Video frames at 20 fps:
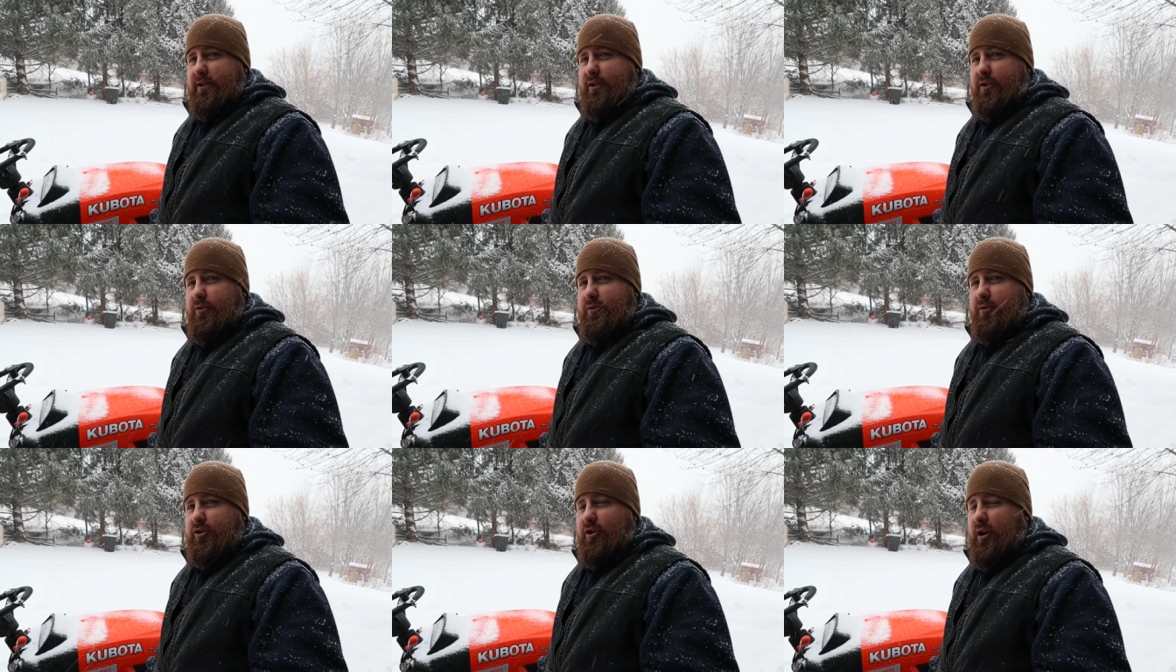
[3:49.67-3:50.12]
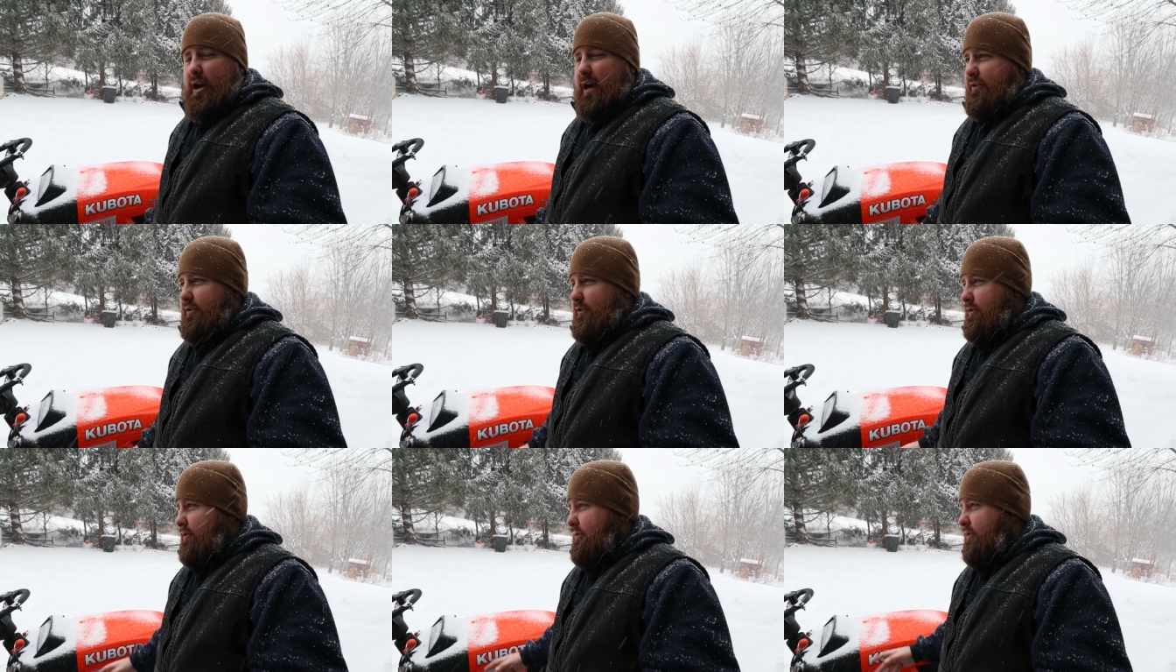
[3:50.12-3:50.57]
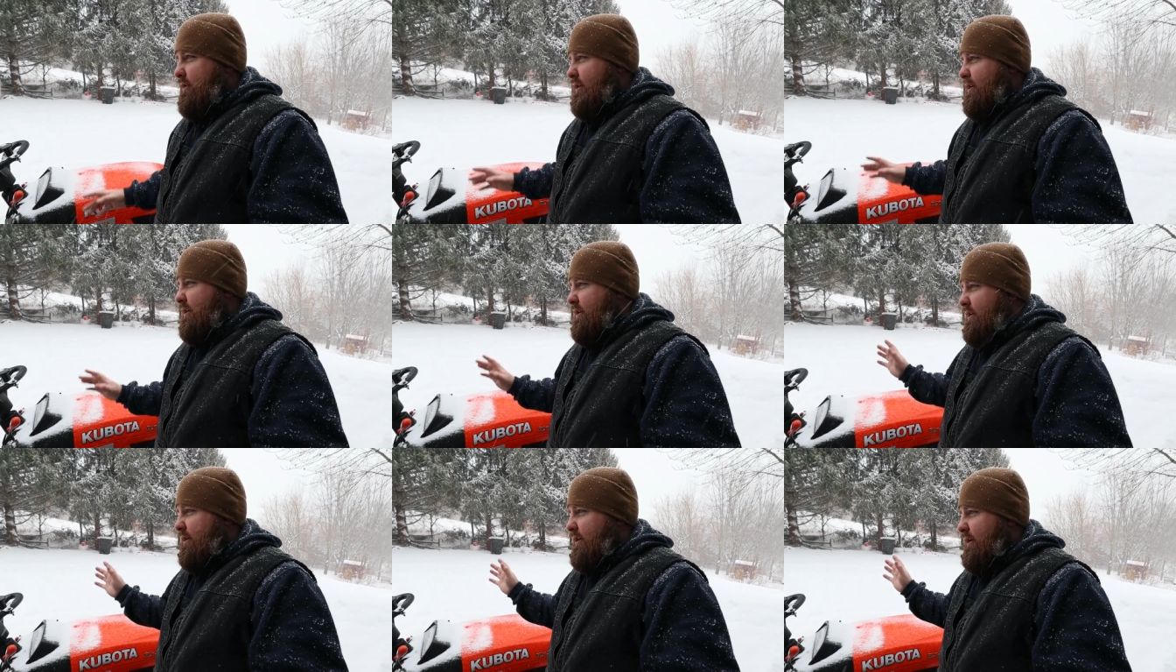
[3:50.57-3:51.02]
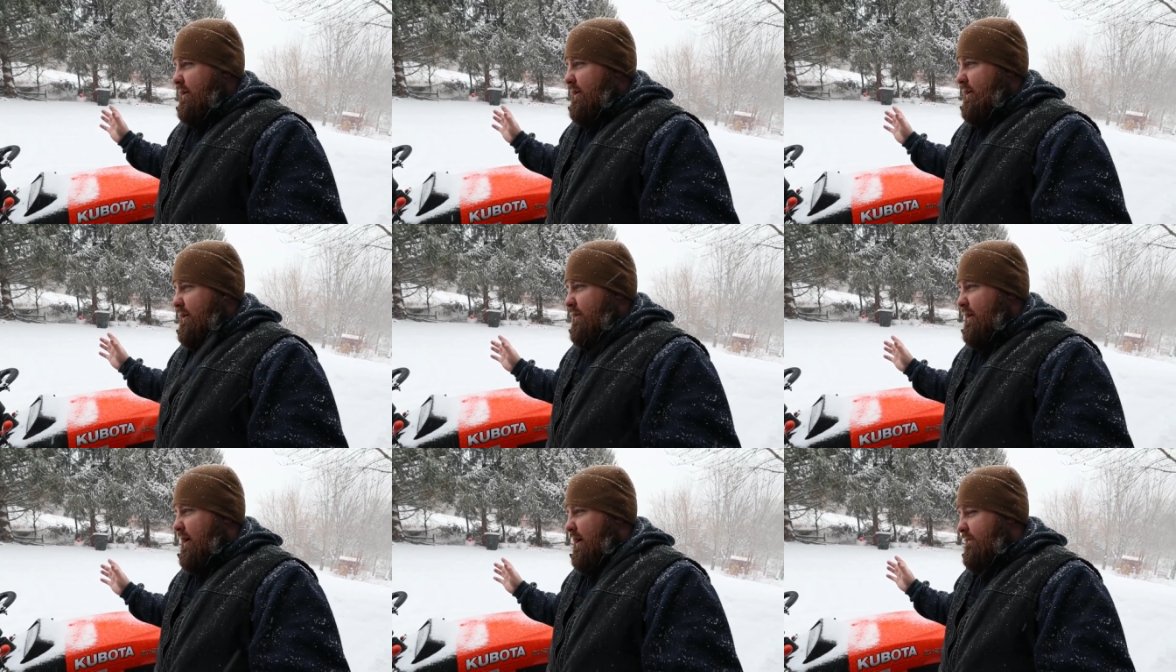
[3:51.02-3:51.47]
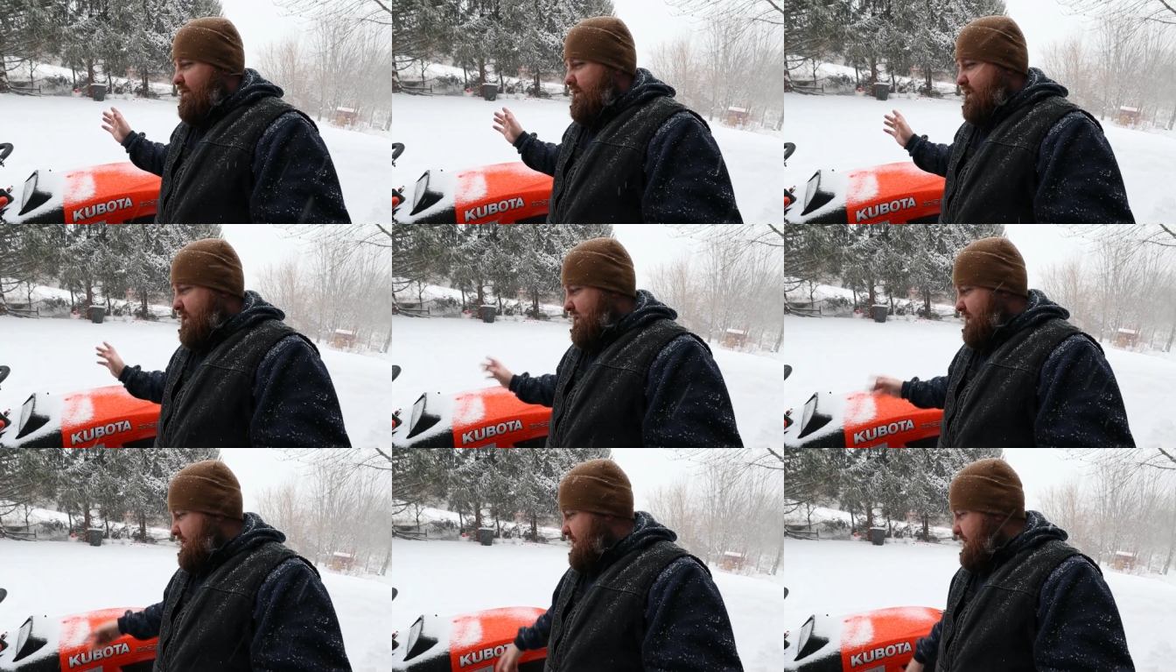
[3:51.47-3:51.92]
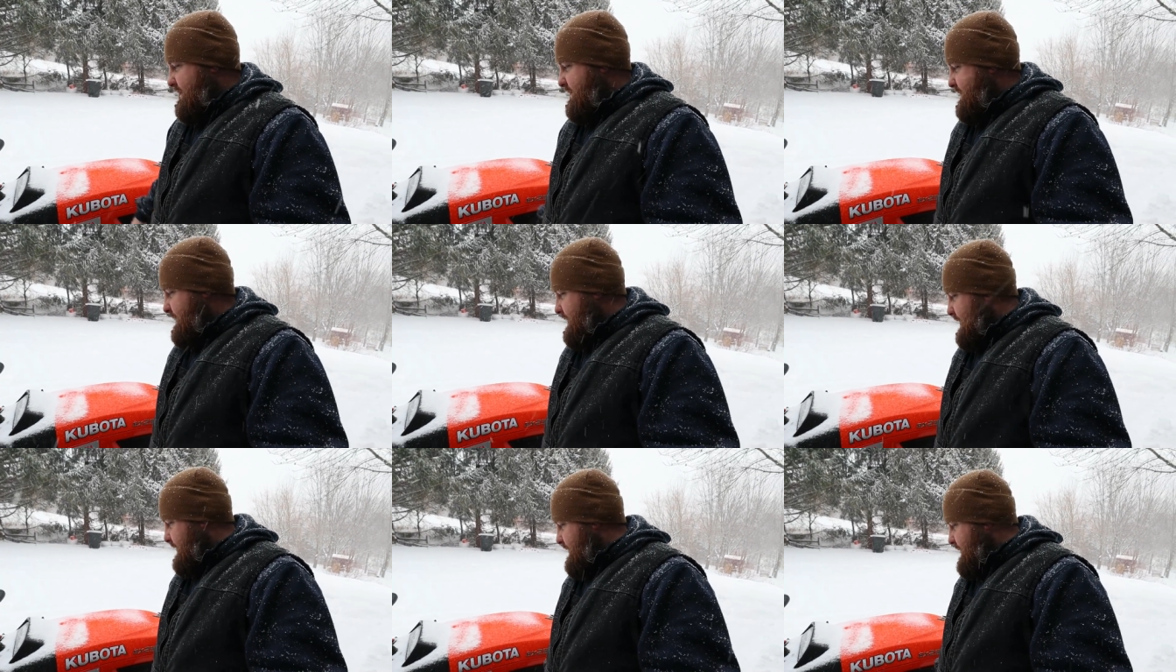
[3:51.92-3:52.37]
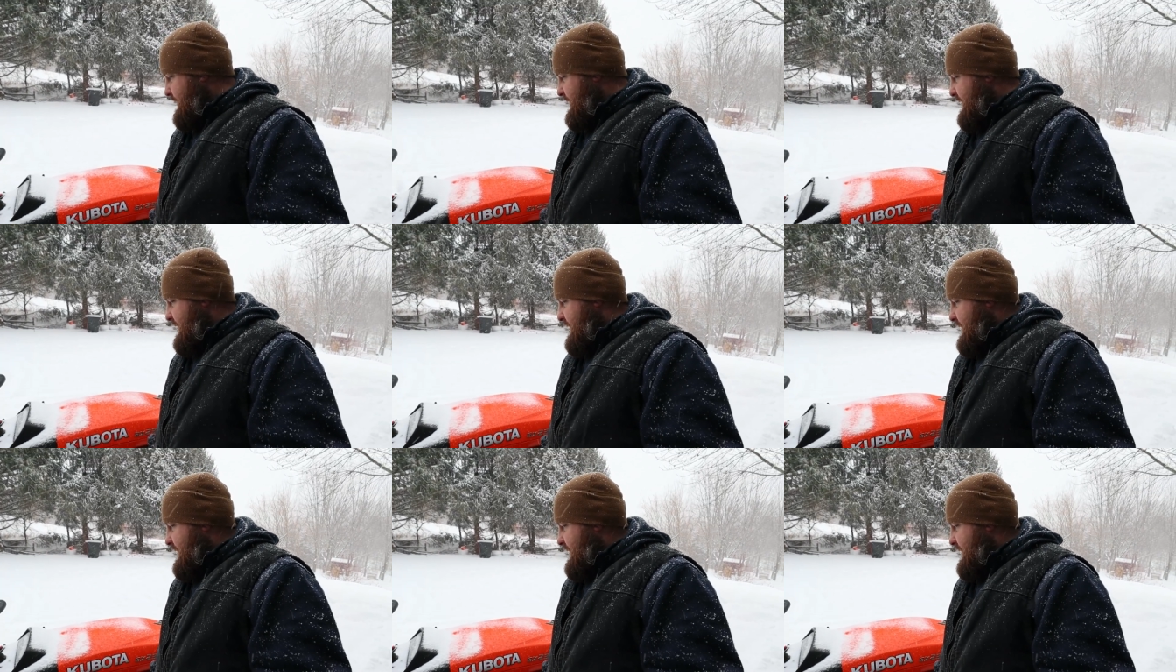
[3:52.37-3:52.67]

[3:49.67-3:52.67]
new tractor uh, novice at this. So